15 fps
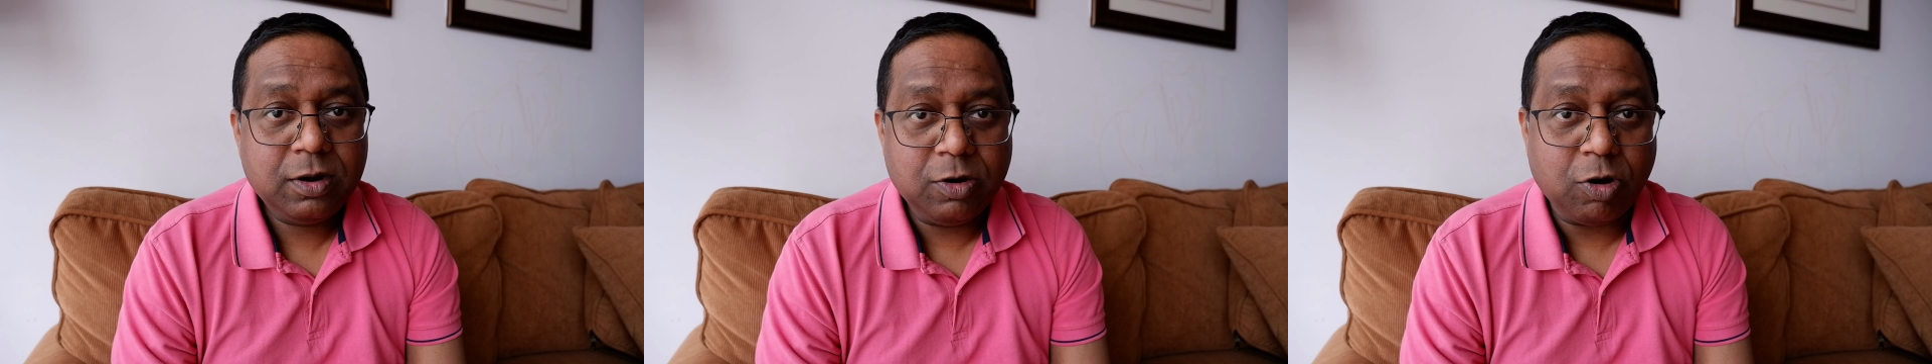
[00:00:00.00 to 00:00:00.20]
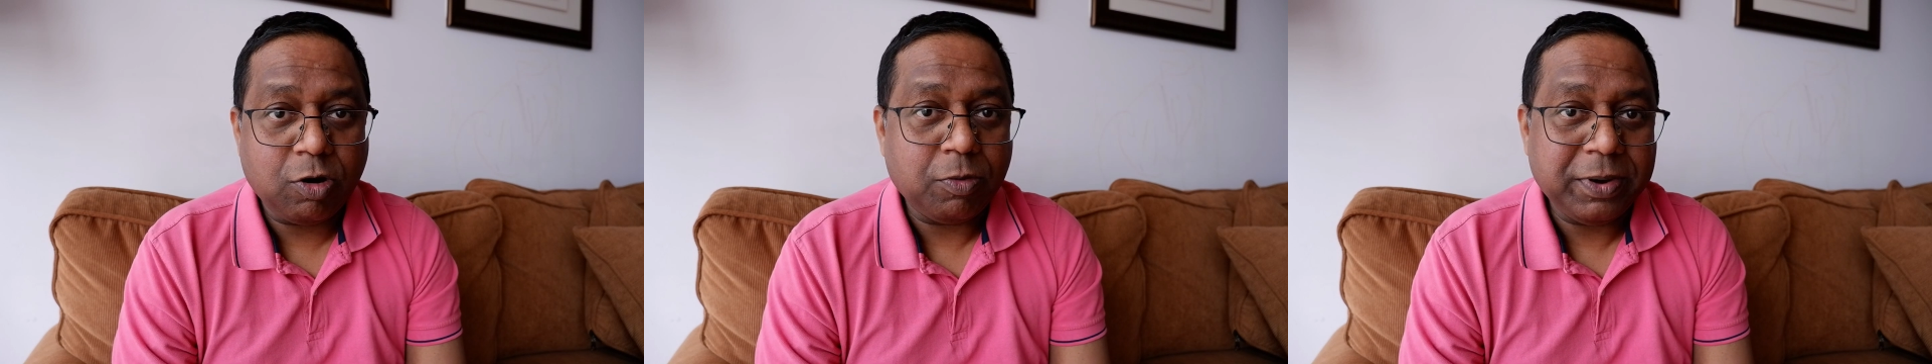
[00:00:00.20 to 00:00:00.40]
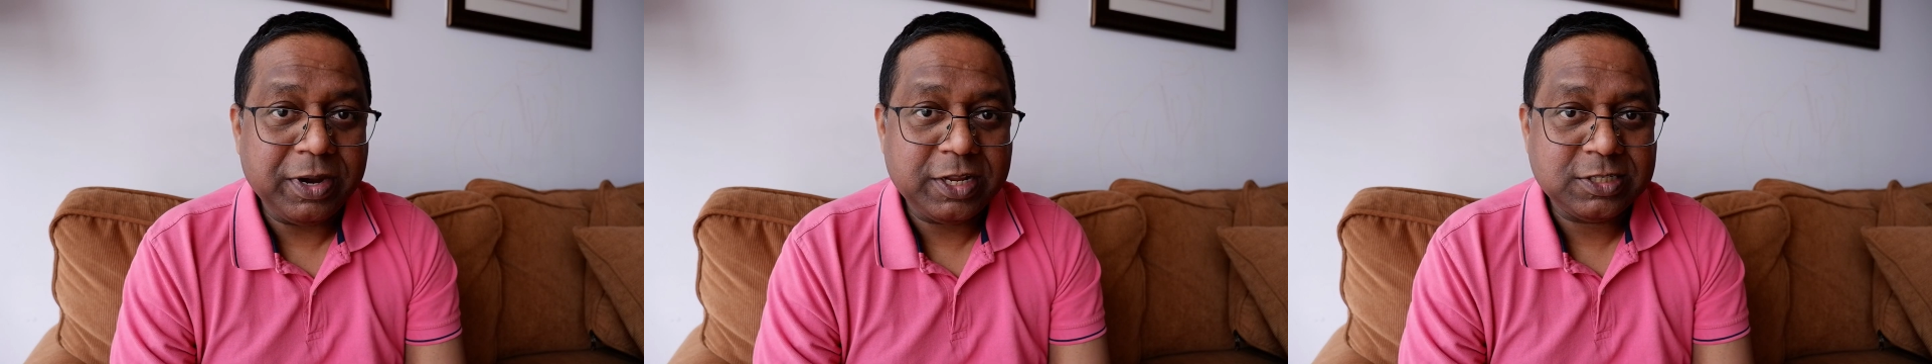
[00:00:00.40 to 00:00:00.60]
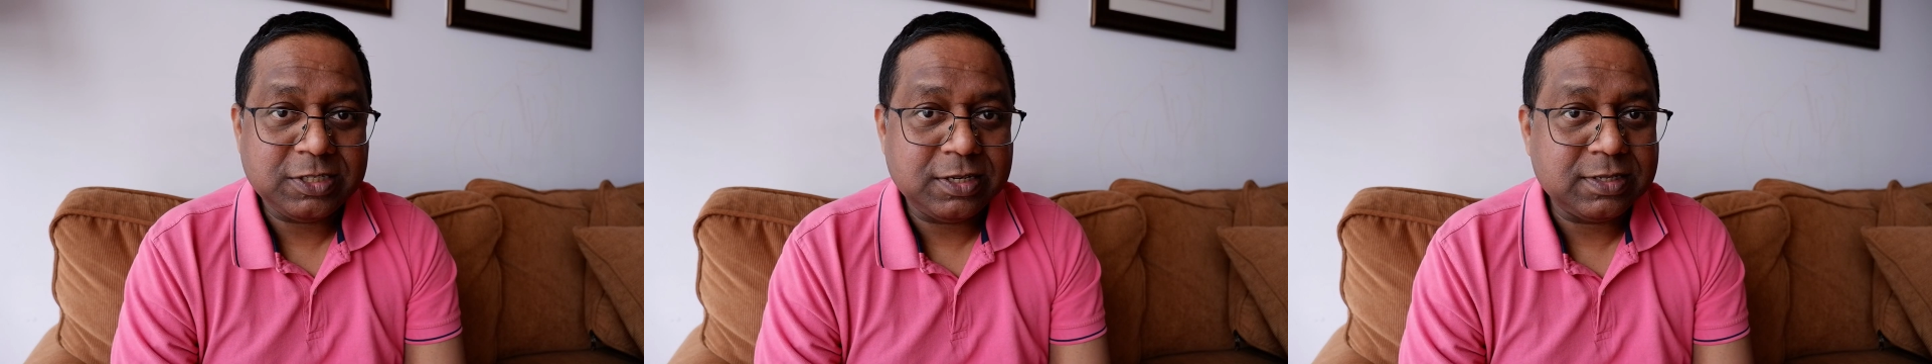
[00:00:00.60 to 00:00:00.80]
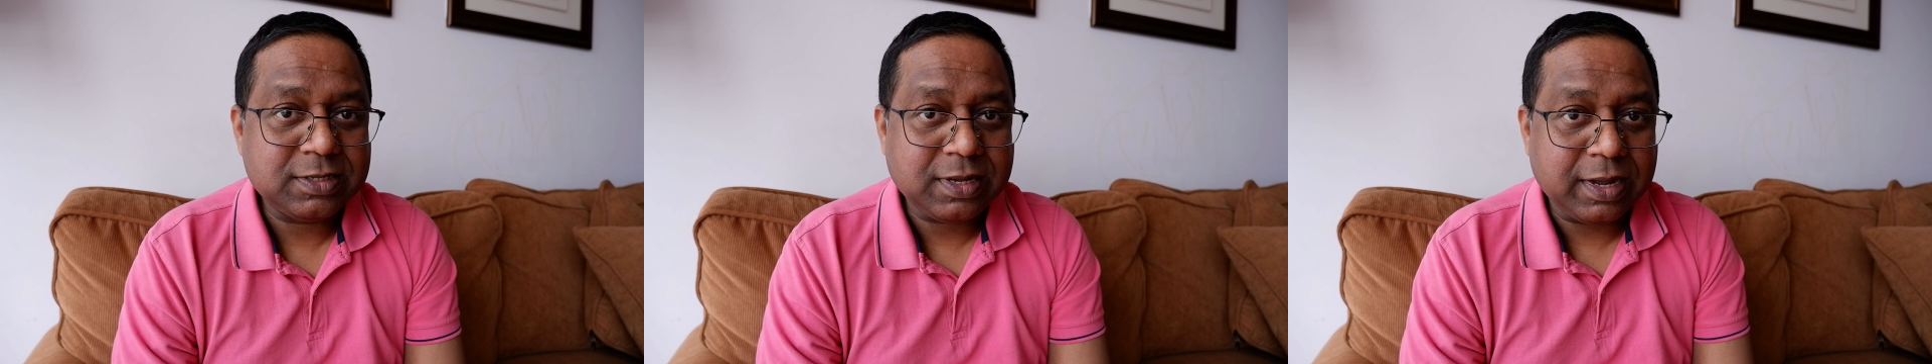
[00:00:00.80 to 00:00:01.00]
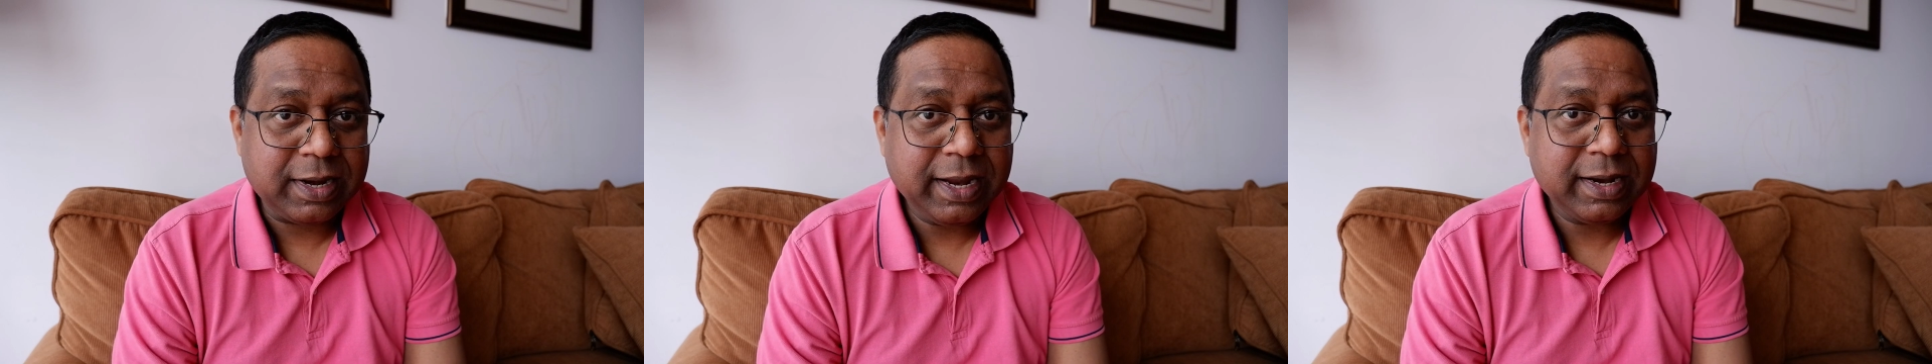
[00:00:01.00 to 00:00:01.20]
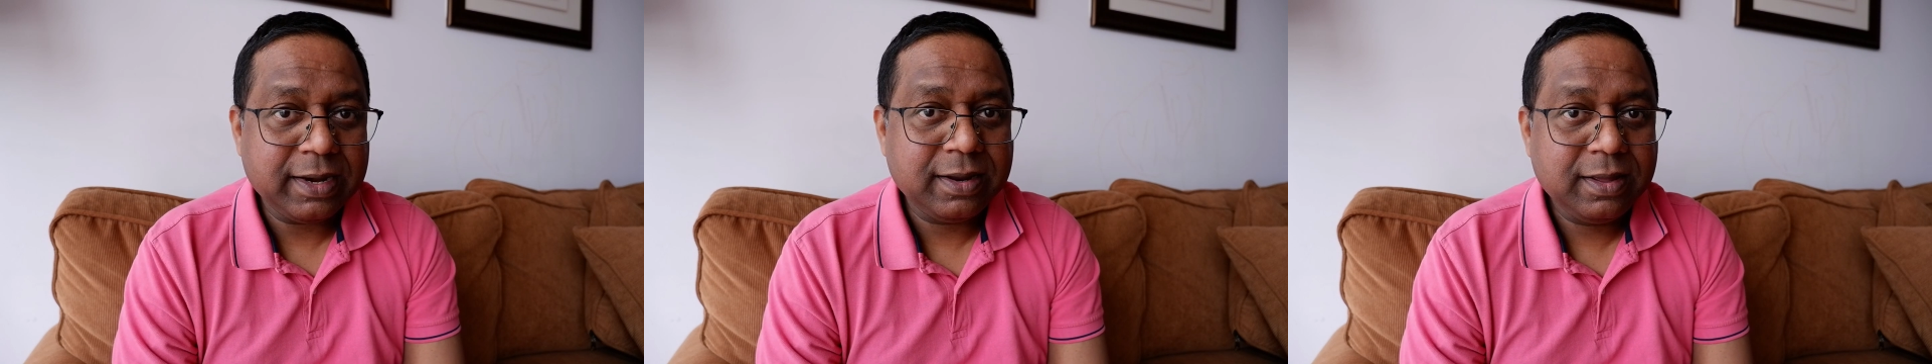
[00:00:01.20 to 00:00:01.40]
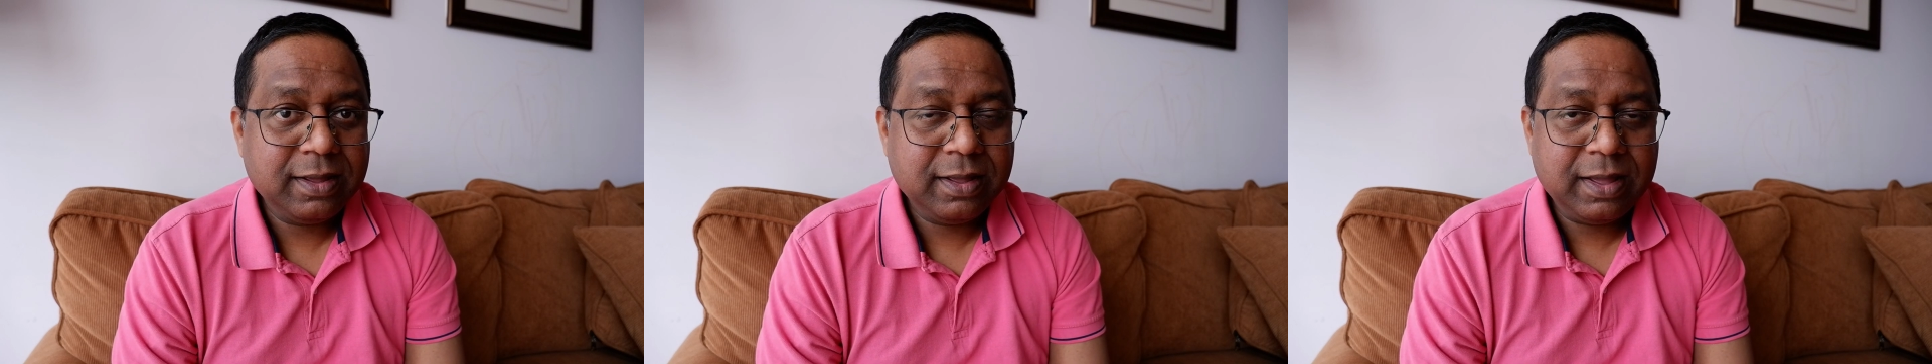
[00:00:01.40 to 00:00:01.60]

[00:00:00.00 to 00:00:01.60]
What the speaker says: documentation is correct